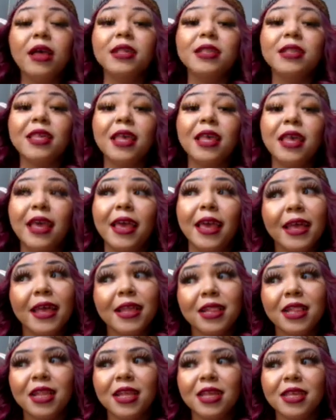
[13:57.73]
to get
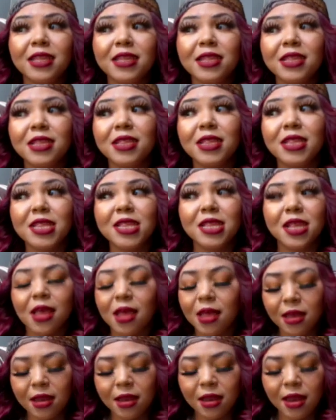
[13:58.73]
this
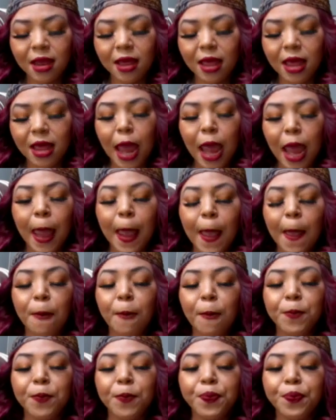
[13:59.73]
done,
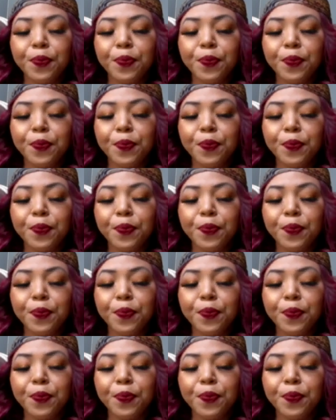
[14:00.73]
and